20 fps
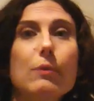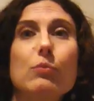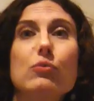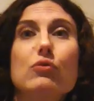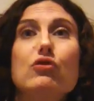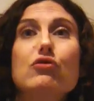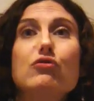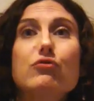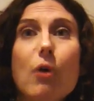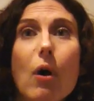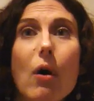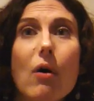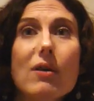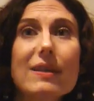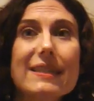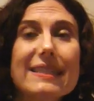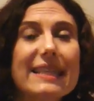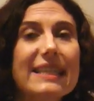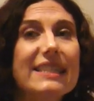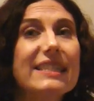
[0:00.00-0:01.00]
would draw
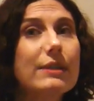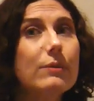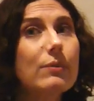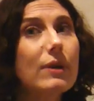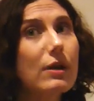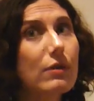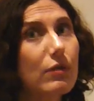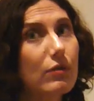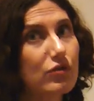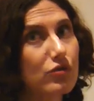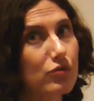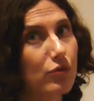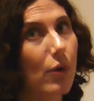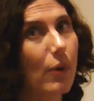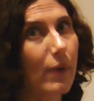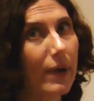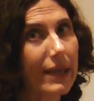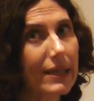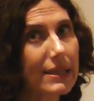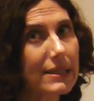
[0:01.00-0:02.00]
satirical
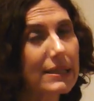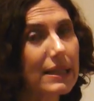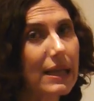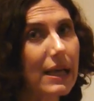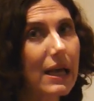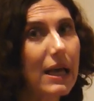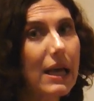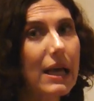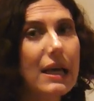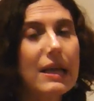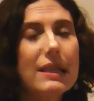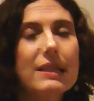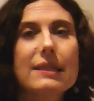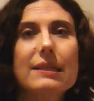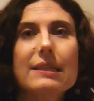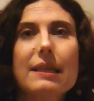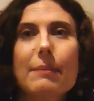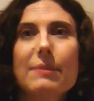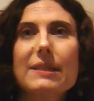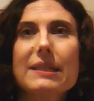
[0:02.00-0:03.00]
drawings,
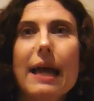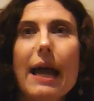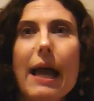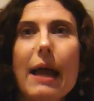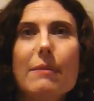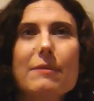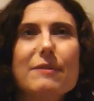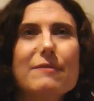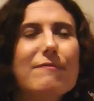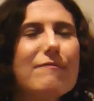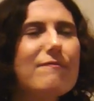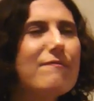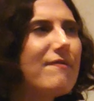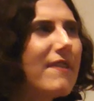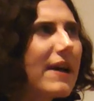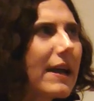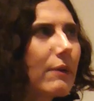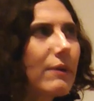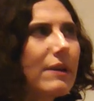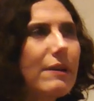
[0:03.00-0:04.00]
sometimes
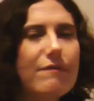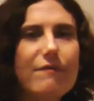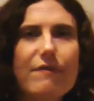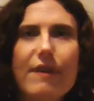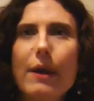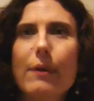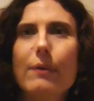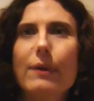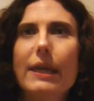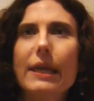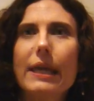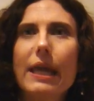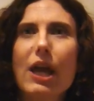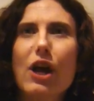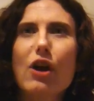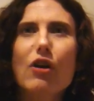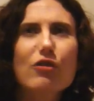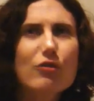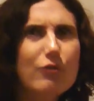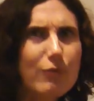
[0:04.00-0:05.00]
very, very
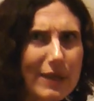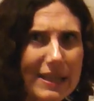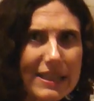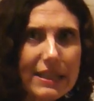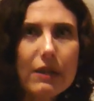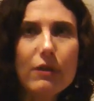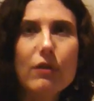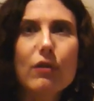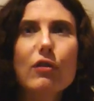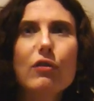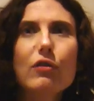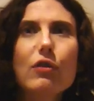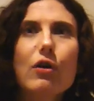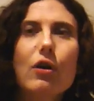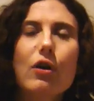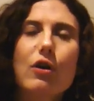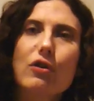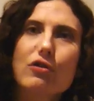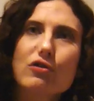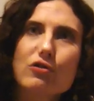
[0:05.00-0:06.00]
critical
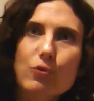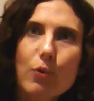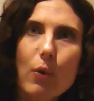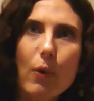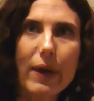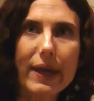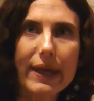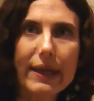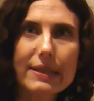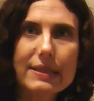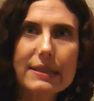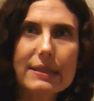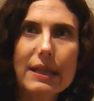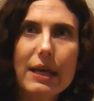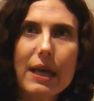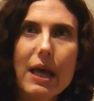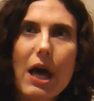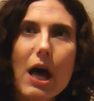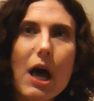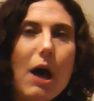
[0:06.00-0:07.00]
drawings
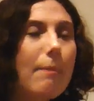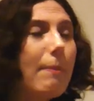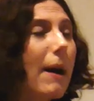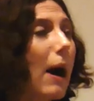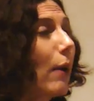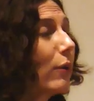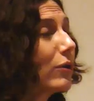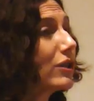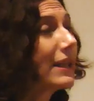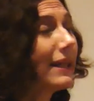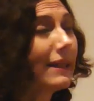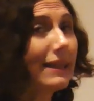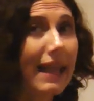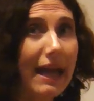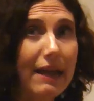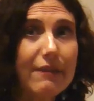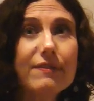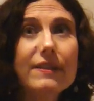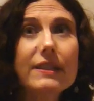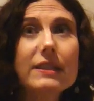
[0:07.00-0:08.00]
about
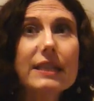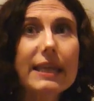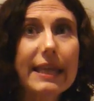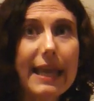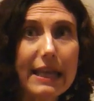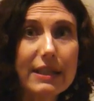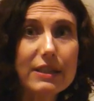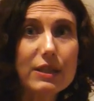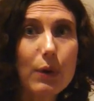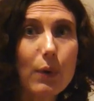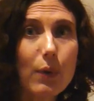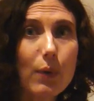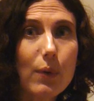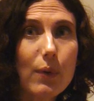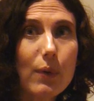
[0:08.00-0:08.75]
life in the ghetto.